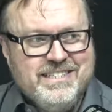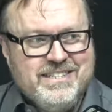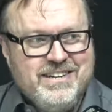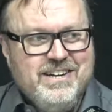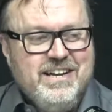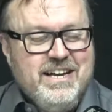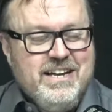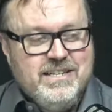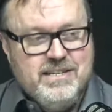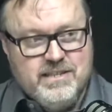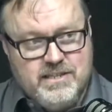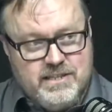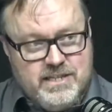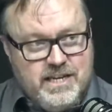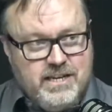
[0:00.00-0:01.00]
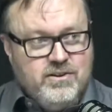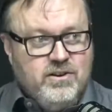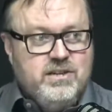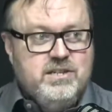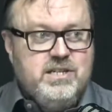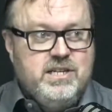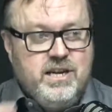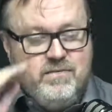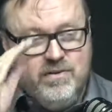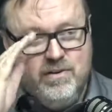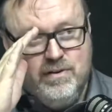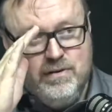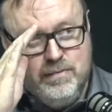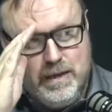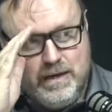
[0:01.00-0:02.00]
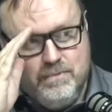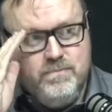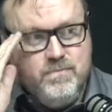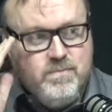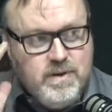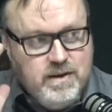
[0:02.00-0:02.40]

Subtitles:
So did the technology give you a